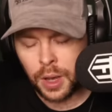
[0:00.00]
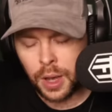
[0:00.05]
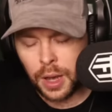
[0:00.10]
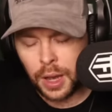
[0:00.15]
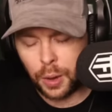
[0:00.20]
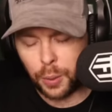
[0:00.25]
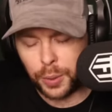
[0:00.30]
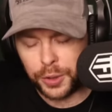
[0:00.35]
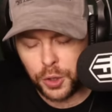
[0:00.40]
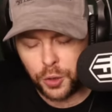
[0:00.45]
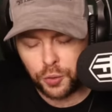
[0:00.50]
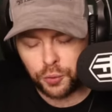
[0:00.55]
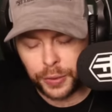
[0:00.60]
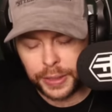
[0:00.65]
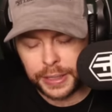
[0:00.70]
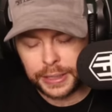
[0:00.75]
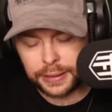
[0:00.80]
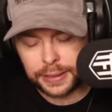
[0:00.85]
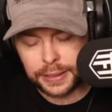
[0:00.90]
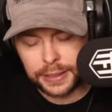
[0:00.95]
And when you
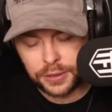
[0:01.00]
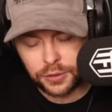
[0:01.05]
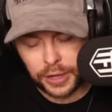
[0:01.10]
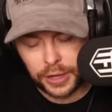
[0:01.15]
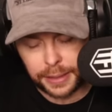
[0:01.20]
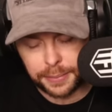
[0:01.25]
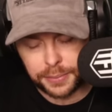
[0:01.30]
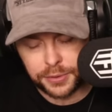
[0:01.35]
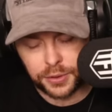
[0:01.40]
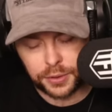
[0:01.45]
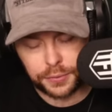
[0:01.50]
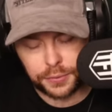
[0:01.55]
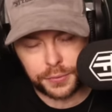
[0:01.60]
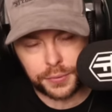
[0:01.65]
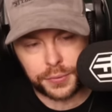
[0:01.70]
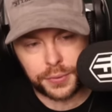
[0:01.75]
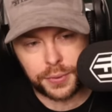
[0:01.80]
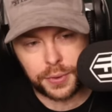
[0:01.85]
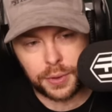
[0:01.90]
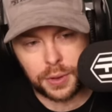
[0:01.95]
read these types of
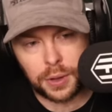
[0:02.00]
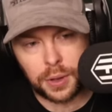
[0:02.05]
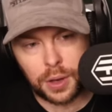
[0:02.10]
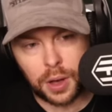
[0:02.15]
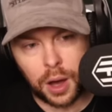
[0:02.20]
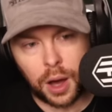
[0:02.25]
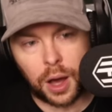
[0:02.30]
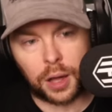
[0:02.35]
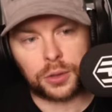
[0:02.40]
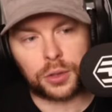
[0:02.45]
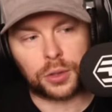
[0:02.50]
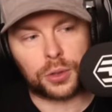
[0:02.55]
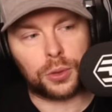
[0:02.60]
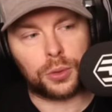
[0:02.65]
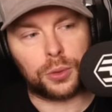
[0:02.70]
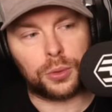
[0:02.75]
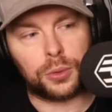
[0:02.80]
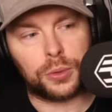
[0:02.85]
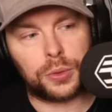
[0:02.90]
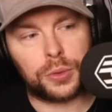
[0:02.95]

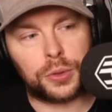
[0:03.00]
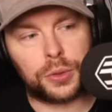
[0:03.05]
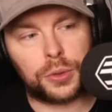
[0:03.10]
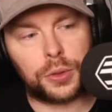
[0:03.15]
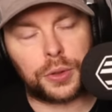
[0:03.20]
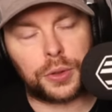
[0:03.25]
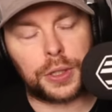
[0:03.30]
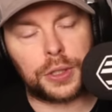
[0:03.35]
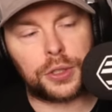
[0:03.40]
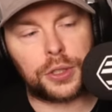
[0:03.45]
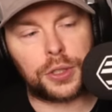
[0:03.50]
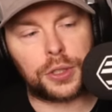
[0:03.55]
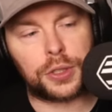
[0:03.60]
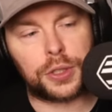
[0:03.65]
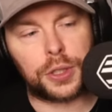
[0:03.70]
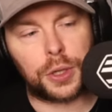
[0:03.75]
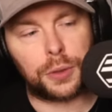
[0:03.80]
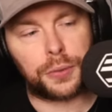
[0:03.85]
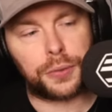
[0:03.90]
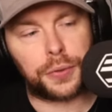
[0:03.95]
articles, you think to
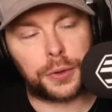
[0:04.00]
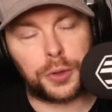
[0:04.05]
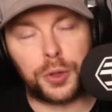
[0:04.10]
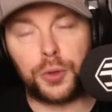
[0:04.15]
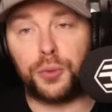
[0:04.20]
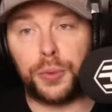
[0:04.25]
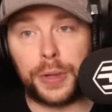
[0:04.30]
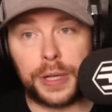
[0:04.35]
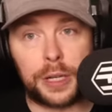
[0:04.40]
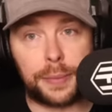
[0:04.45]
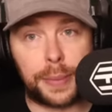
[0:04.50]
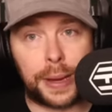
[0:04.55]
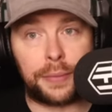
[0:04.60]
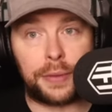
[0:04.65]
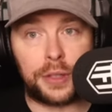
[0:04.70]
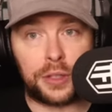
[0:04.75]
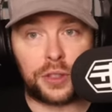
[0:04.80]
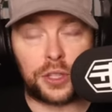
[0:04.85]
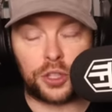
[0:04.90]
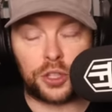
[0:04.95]
yourself and you read about
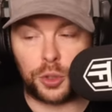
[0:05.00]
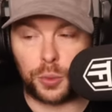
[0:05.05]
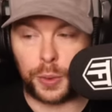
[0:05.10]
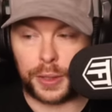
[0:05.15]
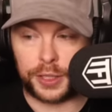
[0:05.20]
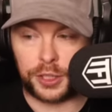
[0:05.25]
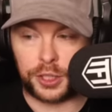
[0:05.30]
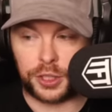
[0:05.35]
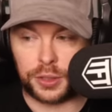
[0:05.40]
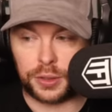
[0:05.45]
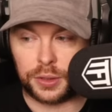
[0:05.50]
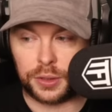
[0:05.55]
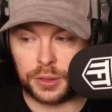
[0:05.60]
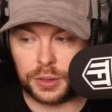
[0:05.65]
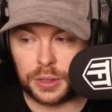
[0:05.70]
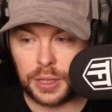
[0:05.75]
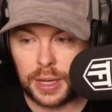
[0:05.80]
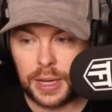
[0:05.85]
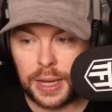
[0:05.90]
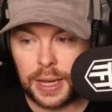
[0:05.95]
these situations.
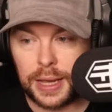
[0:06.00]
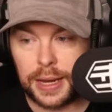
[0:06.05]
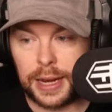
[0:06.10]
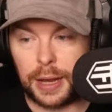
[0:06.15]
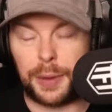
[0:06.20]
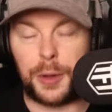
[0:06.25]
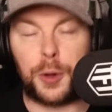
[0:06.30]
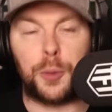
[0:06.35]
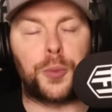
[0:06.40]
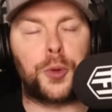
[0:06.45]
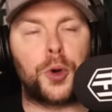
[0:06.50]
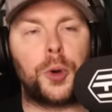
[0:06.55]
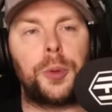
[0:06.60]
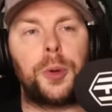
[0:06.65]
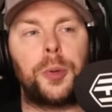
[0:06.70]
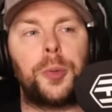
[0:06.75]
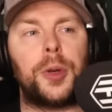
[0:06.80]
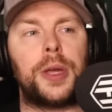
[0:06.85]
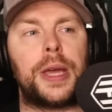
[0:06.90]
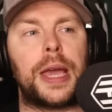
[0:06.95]
Now, he'll
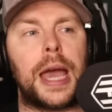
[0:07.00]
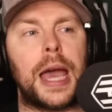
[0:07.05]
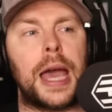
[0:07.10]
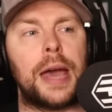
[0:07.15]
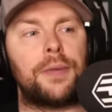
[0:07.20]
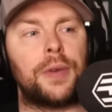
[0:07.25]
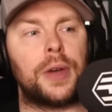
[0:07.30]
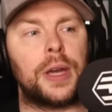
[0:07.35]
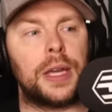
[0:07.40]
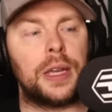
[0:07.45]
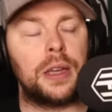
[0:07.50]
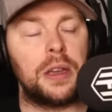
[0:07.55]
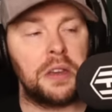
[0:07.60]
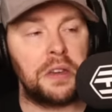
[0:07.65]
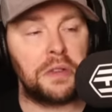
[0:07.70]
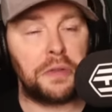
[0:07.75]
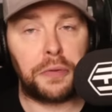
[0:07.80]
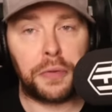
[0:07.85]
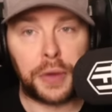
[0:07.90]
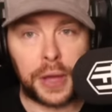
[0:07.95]
probably have a
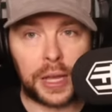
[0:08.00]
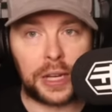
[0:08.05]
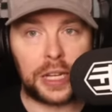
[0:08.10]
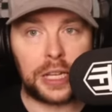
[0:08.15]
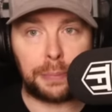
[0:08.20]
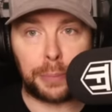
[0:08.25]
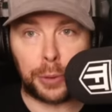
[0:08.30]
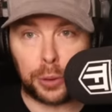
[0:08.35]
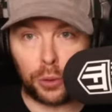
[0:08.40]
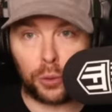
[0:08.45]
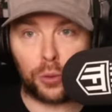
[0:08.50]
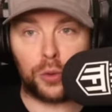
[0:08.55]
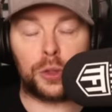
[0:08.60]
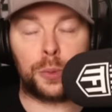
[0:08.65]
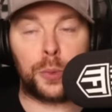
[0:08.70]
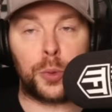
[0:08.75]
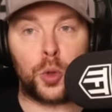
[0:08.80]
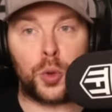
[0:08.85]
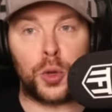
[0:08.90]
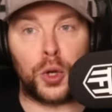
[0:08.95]
fairly
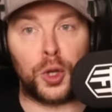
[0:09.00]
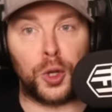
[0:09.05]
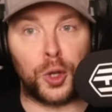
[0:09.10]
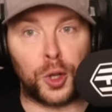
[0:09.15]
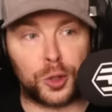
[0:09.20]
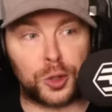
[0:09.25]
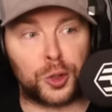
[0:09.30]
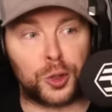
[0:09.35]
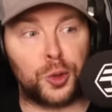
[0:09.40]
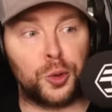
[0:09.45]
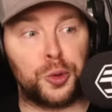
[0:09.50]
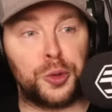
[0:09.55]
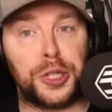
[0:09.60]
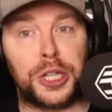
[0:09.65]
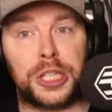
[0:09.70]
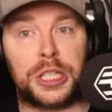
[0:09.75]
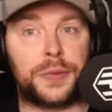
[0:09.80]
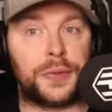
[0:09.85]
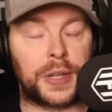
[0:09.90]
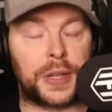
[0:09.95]
plausible and logical
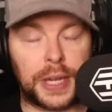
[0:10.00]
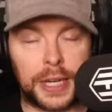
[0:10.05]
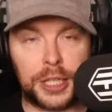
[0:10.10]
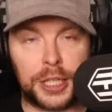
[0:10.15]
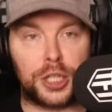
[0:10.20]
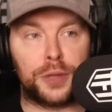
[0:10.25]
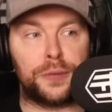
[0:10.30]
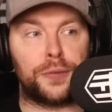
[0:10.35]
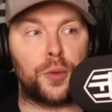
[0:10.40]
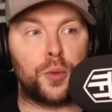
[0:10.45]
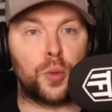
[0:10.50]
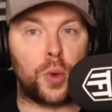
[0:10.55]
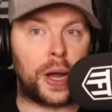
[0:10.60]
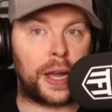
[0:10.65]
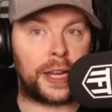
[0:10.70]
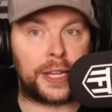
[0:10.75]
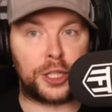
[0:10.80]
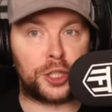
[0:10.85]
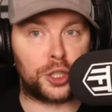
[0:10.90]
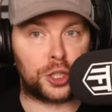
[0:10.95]
justification for why
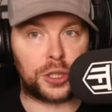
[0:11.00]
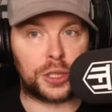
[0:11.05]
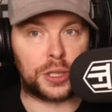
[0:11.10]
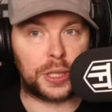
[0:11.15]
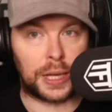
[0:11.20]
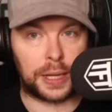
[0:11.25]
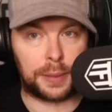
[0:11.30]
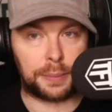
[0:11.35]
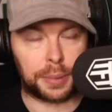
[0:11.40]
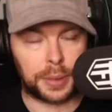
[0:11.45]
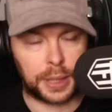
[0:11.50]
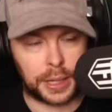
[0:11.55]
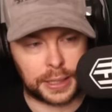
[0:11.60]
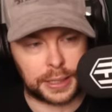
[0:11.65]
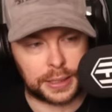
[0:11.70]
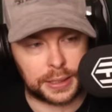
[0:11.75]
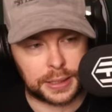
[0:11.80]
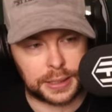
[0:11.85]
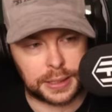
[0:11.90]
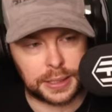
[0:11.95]
he should stay in
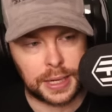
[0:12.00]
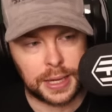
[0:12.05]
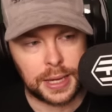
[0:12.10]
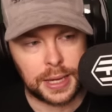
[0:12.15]
place.